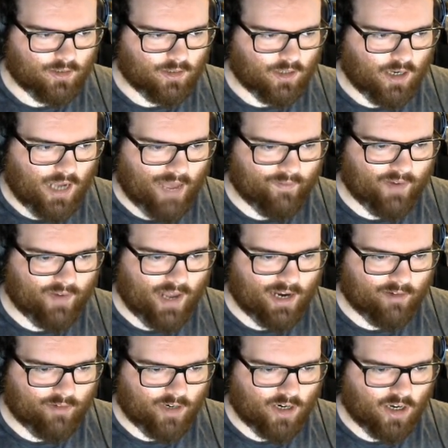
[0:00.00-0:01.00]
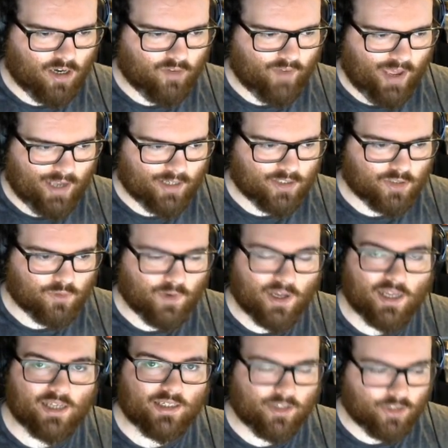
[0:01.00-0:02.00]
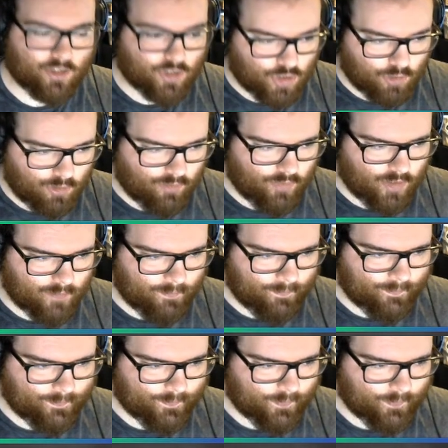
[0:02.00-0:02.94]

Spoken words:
have an area of x squared, and there's two of them.